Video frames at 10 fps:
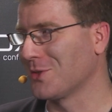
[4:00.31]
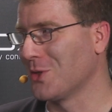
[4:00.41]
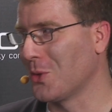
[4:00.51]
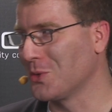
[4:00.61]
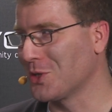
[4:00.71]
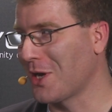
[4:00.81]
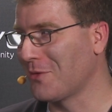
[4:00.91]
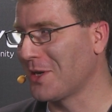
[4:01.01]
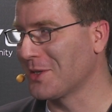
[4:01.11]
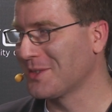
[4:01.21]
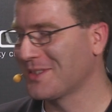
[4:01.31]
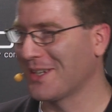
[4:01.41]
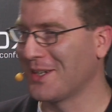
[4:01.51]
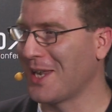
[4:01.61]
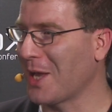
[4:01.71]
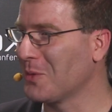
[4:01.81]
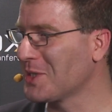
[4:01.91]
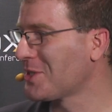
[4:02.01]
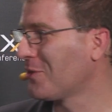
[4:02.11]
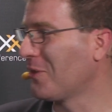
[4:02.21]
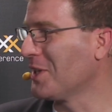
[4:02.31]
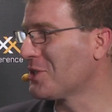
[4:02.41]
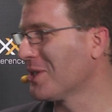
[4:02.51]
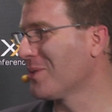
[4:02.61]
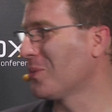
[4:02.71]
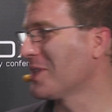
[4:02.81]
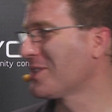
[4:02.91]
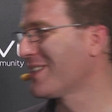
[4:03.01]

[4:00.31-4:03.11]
no Java uh, language feature which